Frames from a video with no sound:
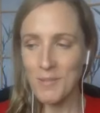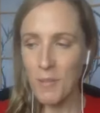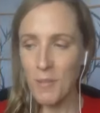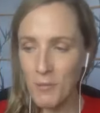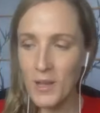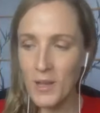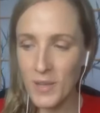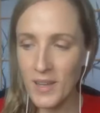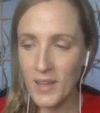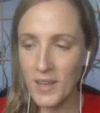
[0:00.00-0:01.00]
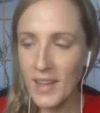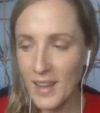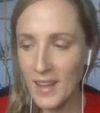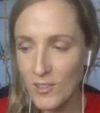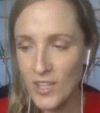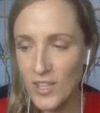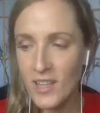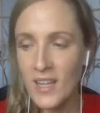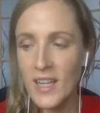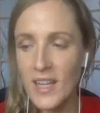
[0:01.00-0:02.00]
my well-being and
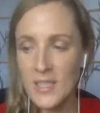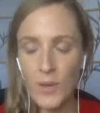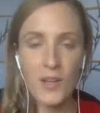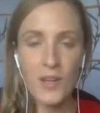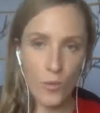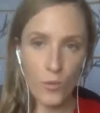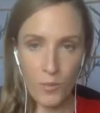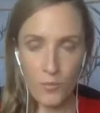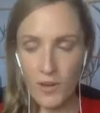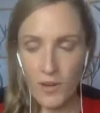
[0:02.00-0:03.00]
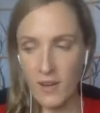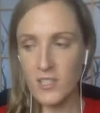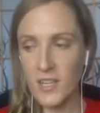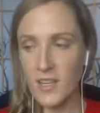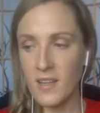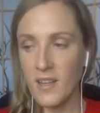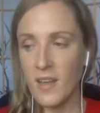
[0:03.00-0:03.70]
energy is my number one priority,